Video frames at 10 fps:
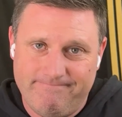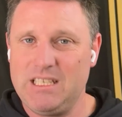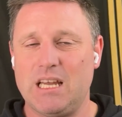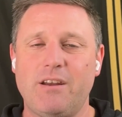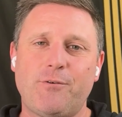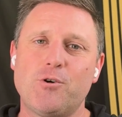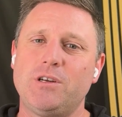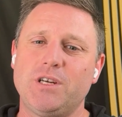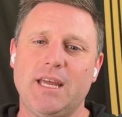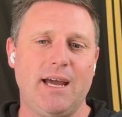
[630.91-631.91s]
He's under
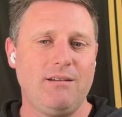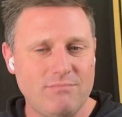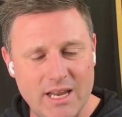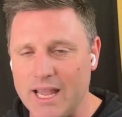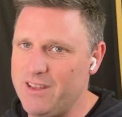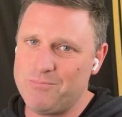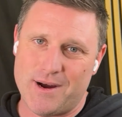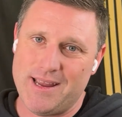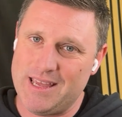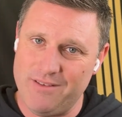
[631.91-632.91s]
400k, negative
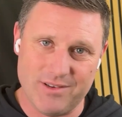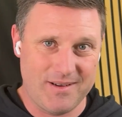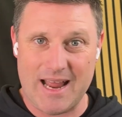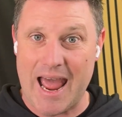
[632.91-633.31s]
break even,